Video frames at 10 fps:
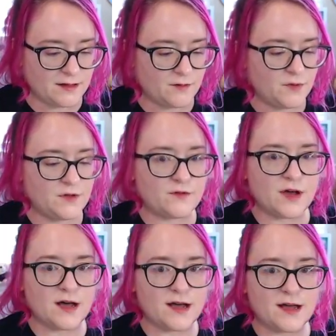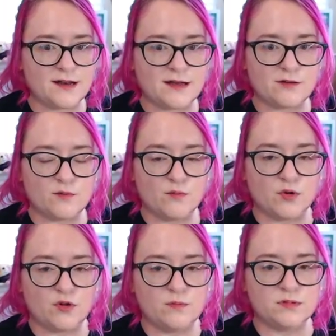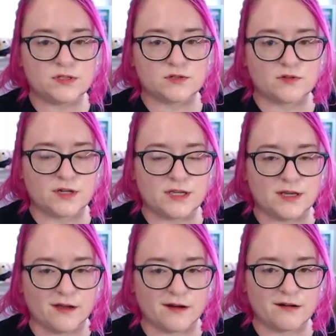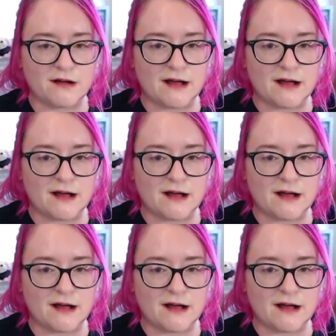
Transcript: We've got another Bulbasaur here.